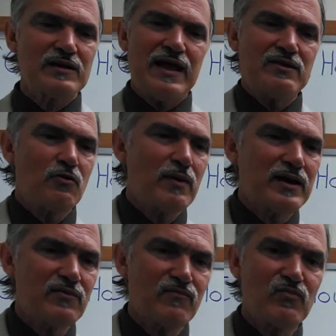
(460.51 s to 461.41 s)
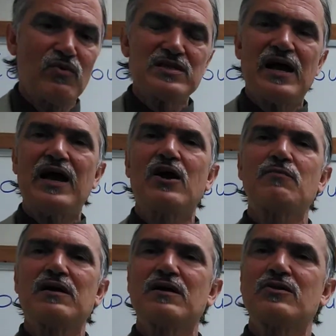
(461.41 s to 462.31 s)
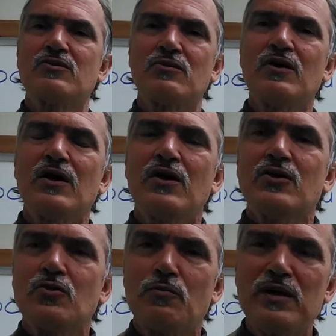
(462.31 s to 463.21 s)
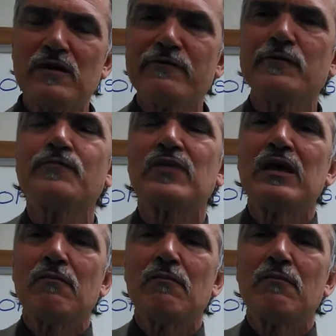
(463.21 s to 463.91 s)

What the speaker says: and nobody wants to hire them because they're so pitiful.